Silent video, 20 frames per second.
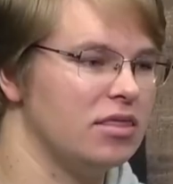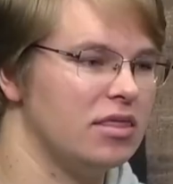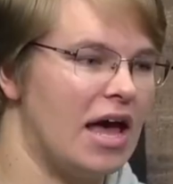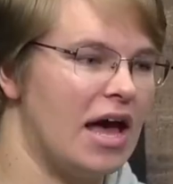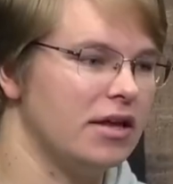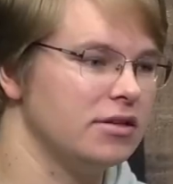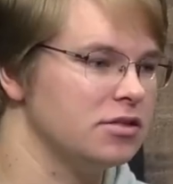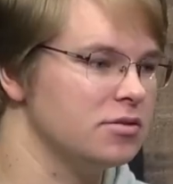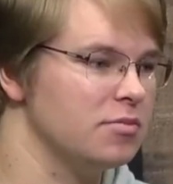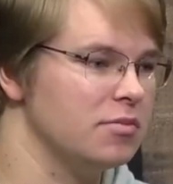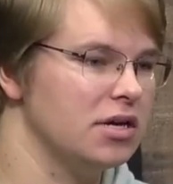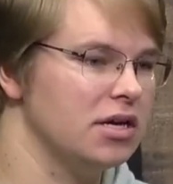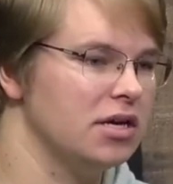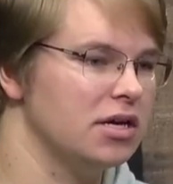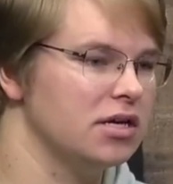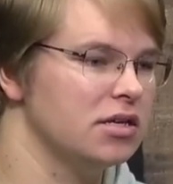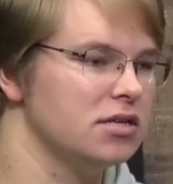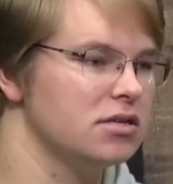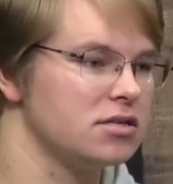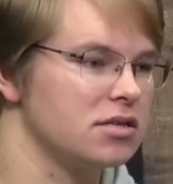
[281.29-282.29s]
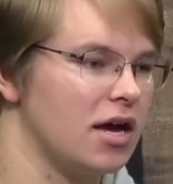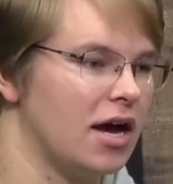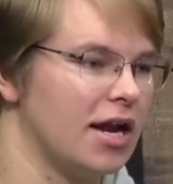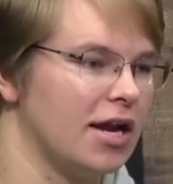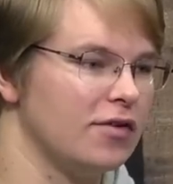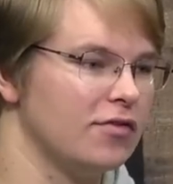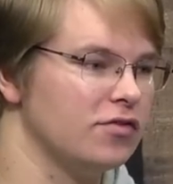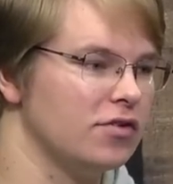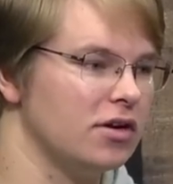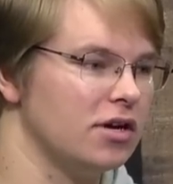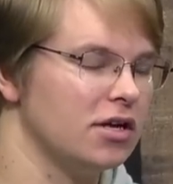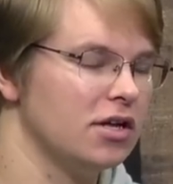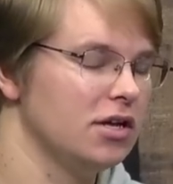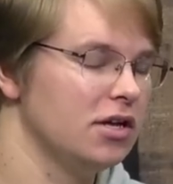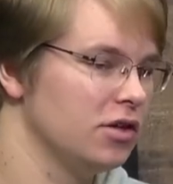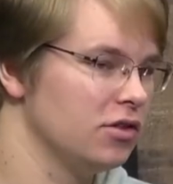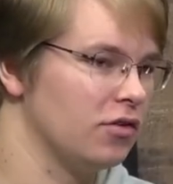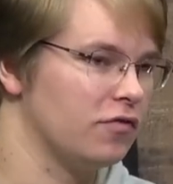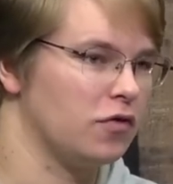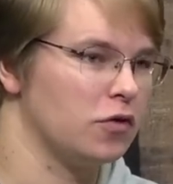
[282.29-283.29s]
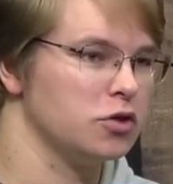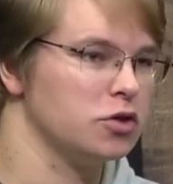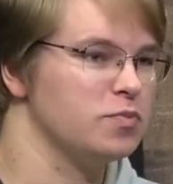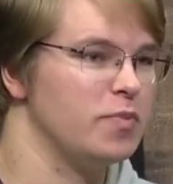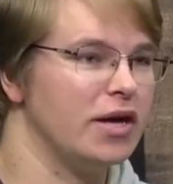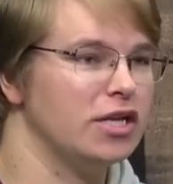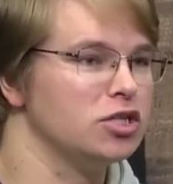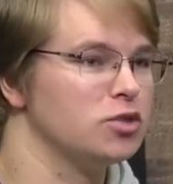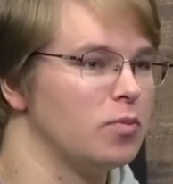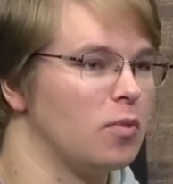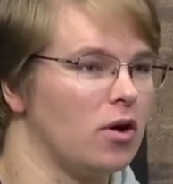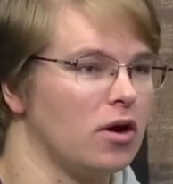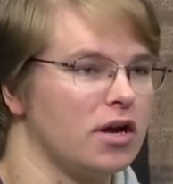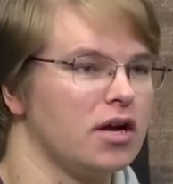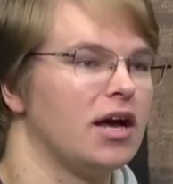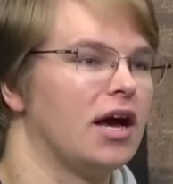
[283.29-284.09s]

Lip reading: That, to me, is kind of the first benchmark,